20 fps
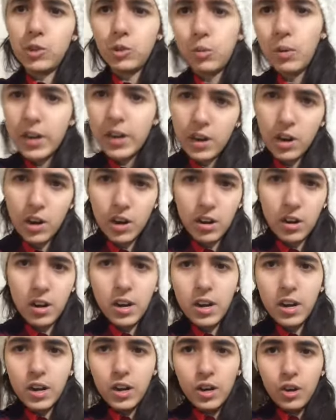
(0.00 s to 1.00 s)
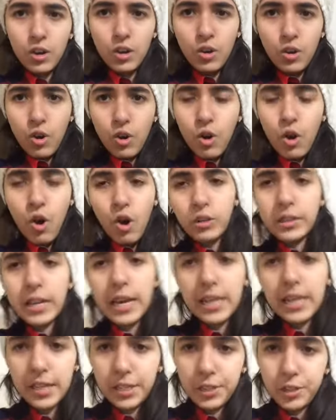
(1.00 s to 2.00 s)
Twitter, all
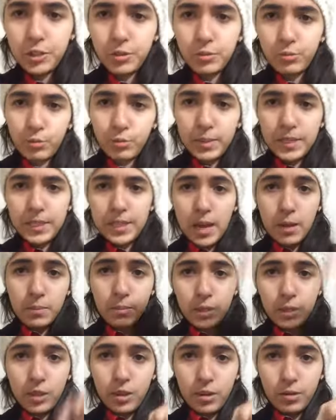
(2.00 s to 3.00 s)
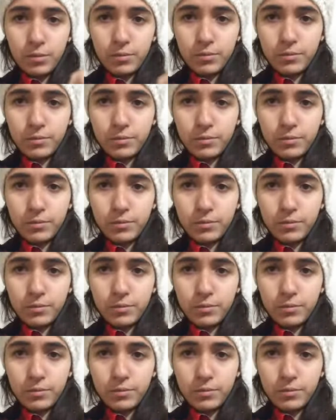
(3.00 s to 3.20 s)
that ish will be down below.